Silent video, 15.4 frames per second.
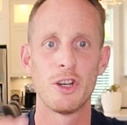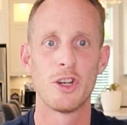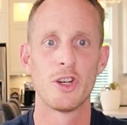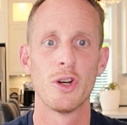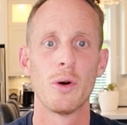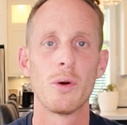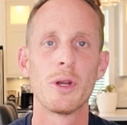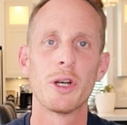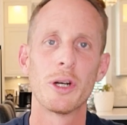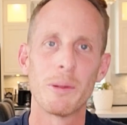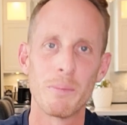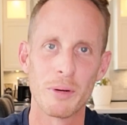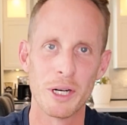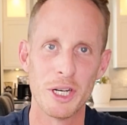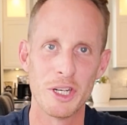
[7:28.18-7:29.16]
Show your
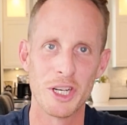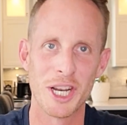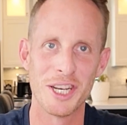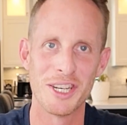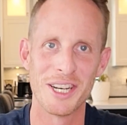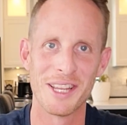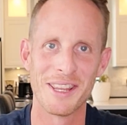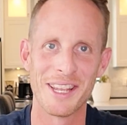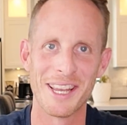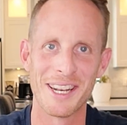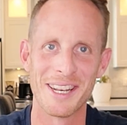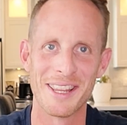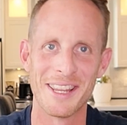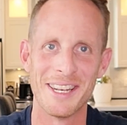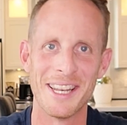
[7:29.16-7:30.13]
appreciation at the
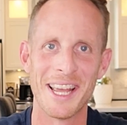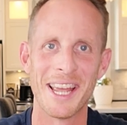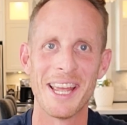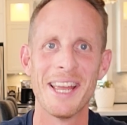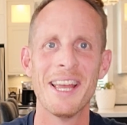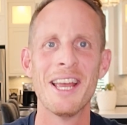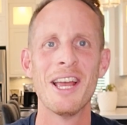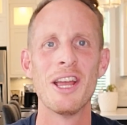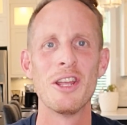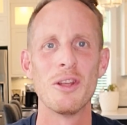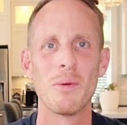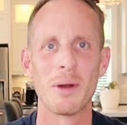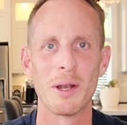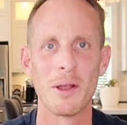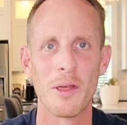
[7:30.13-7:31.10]
end of the day.
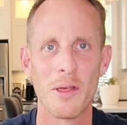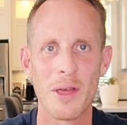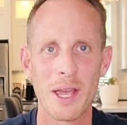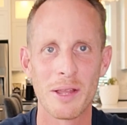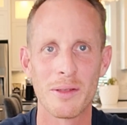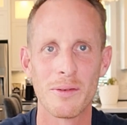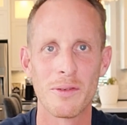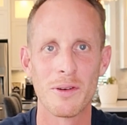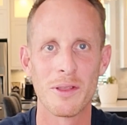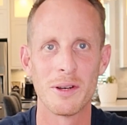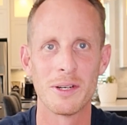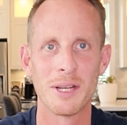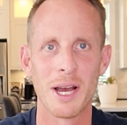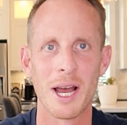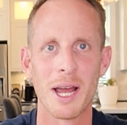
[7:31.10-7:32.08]
You want to thank them for their
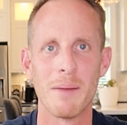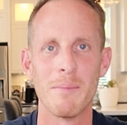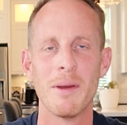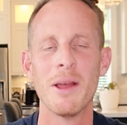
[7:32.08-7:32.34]
time,